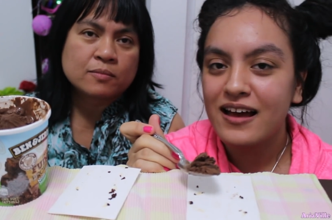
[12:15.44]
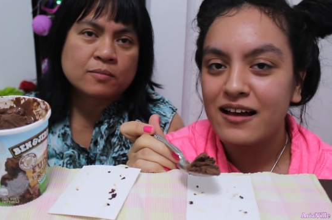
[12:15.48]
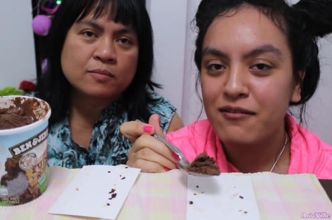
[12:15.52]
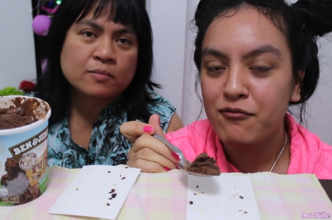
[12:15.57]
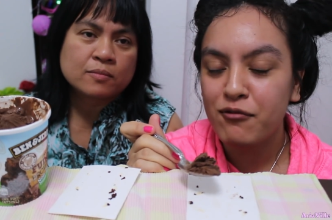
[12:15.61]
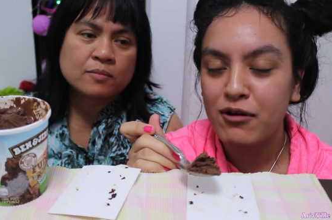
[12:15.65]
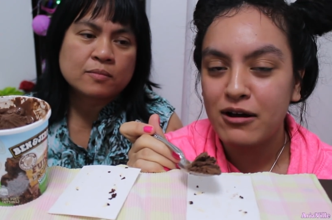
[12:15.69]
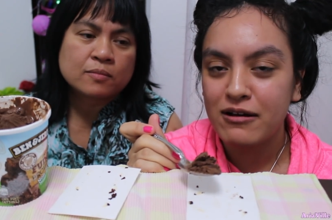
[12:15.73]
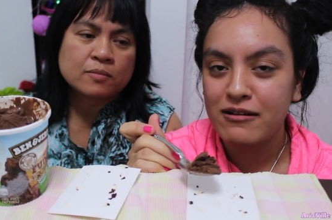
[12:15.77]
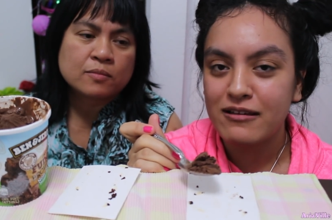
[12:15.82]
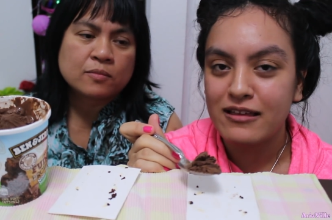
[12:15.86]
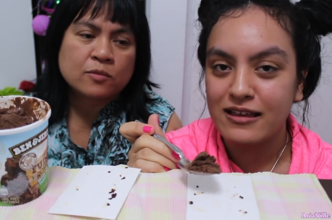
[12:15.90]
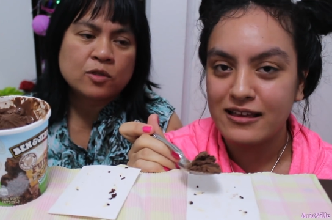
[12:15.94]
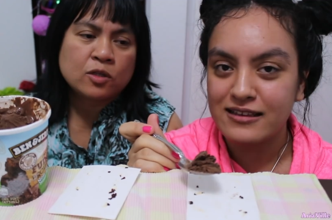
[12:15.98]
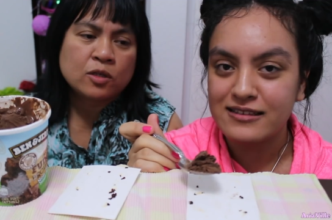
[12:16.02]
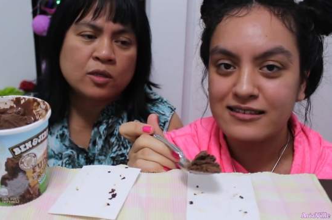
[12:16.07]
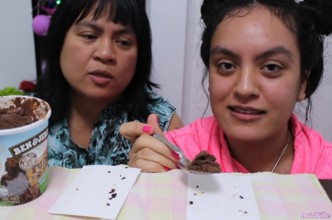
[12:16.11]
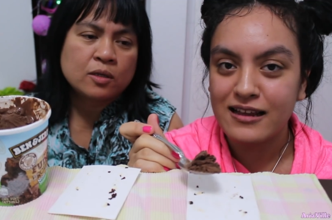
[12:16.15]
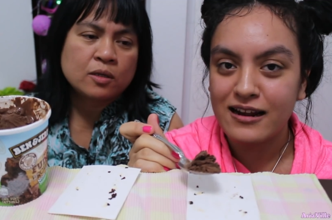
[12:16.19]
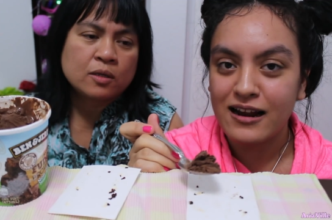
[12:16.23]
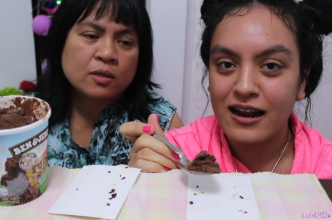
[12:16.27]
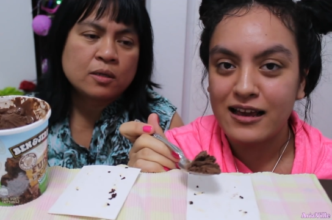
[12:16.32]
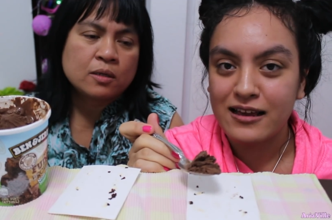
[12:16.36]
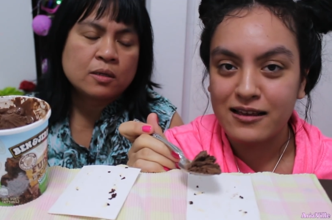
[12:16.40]
Speaker 1: What is
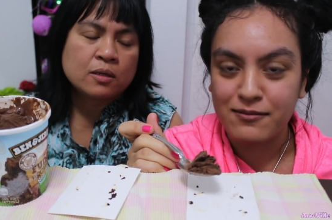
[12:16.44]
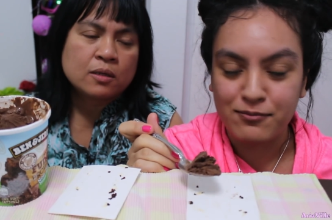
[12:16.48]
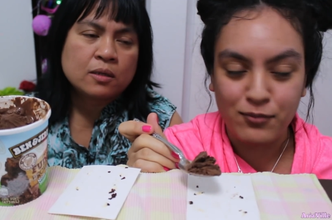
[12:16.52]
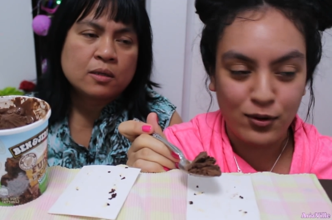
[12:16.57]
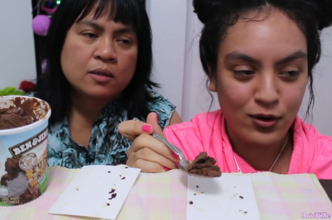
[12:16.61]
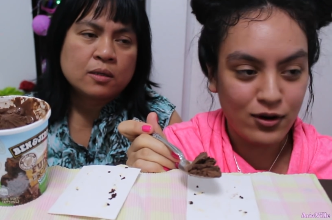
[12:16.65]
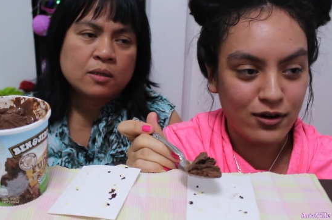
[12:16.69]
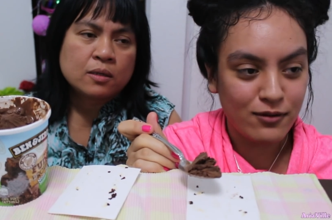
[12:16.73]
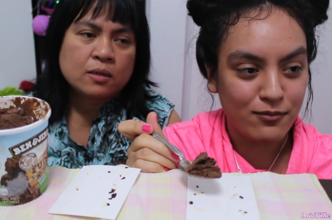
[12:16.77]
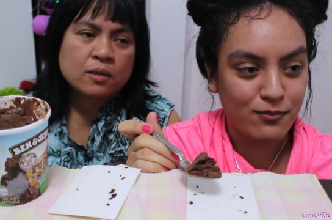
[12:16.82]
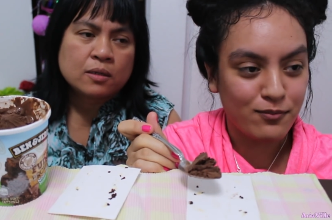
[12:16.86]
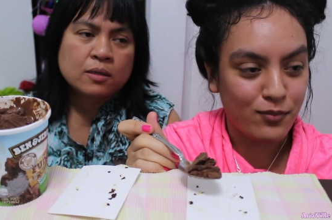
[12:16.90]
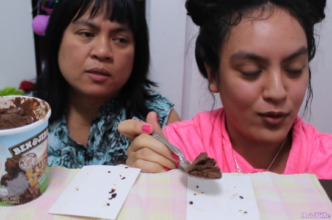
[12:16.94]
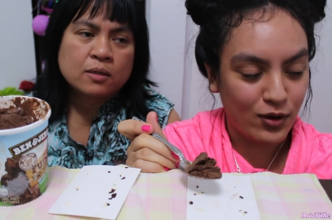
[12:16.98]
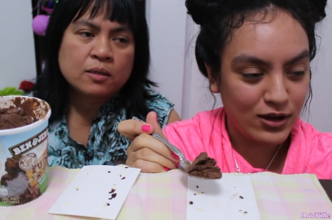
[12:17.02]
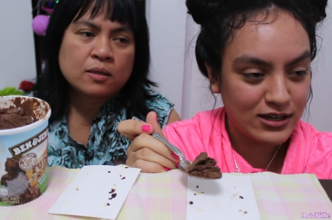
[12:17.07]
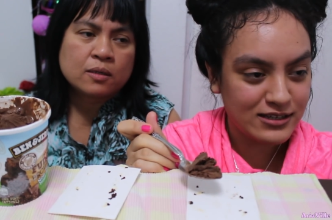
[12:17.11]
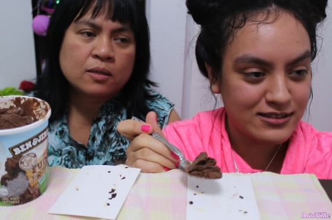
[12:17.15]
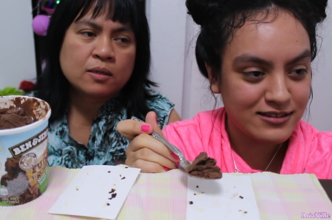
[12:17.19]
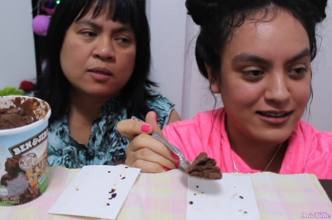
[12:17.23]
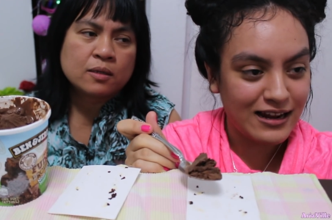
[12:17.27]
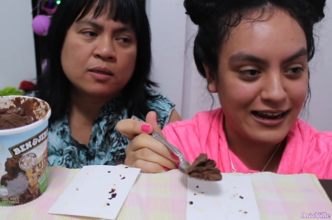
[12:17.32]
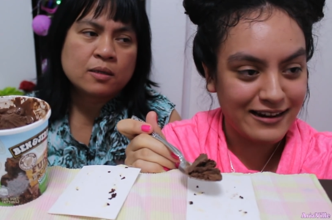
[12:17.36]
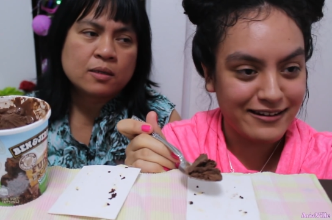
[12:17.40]
there like bo-
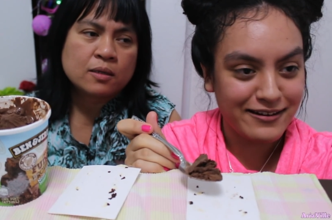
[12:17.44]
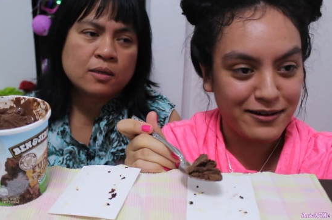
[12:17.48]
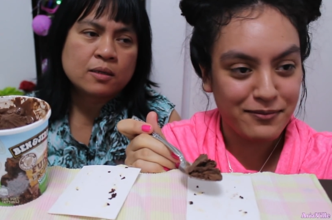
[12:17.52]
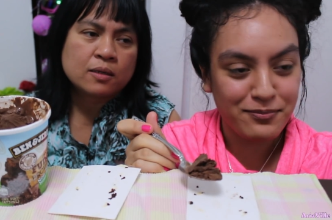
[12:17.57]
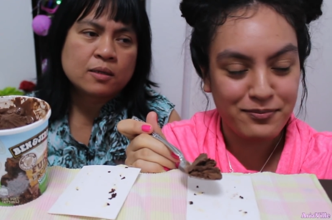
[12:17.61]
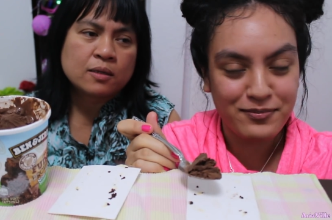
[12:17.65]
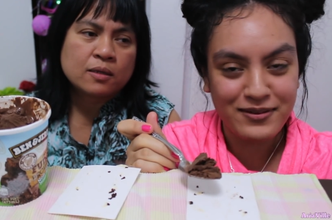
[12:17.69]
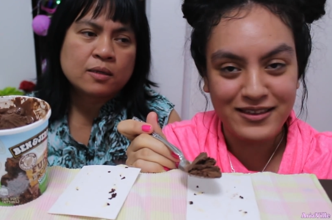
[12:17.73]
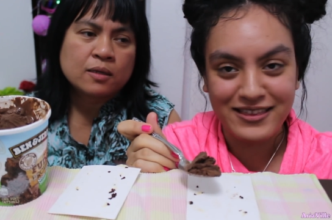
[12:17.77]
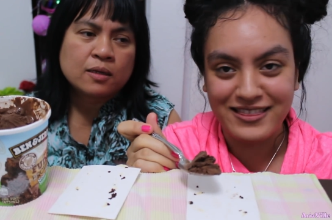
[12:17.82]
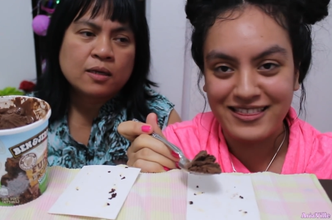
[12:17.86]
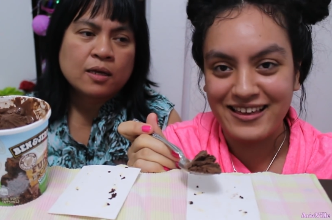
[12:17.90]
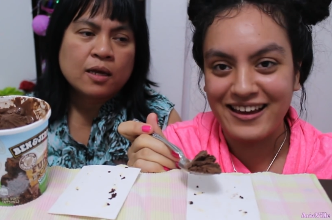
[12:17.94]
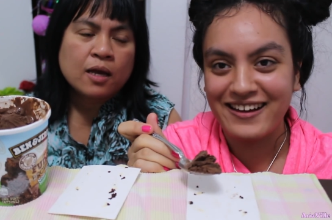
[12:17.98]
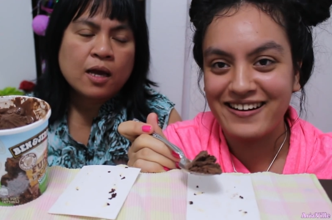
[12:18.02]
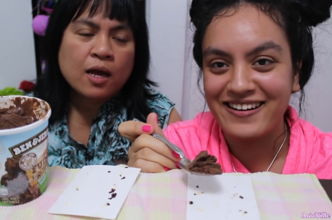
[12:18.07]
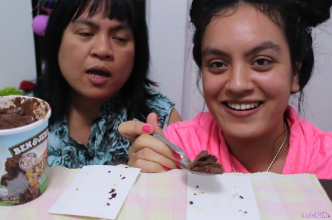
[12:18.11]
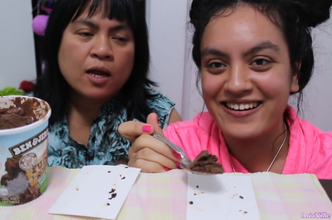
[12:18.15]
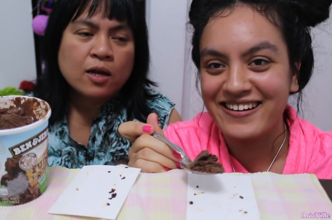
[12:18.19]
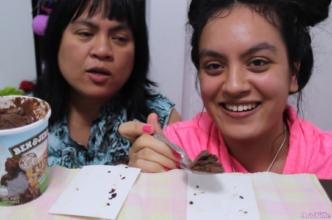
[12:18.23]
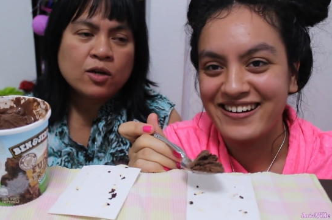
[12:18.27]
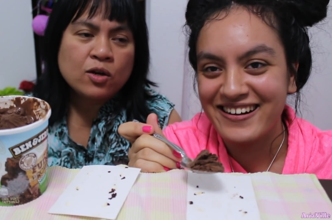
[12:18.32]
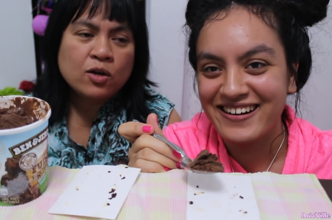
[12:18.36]
boys lined up in there?